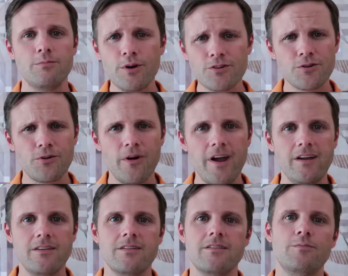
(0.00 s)
Books are
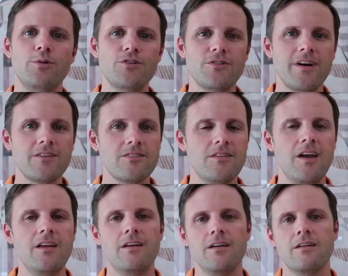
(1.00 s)
great. Books are
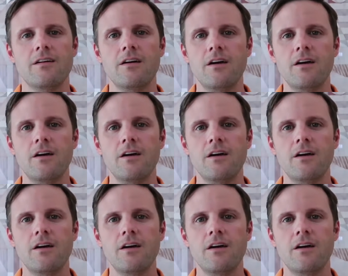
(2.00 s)
outstanding.